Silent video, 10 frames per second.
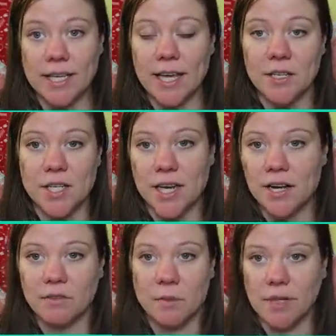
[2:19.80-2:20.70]
count
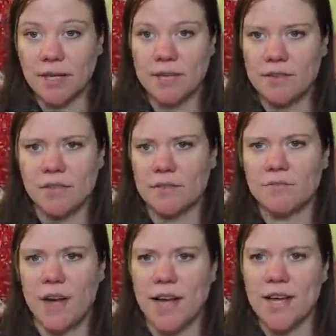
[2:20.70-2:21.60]
down from like either
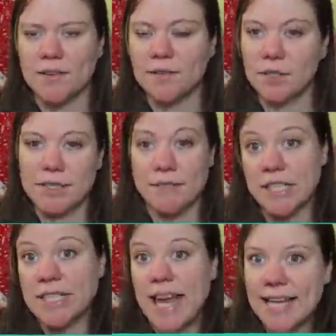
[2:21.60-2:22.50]
5 or even
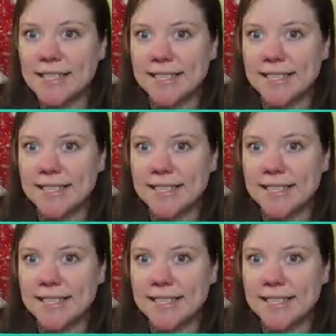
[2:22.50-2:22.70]
10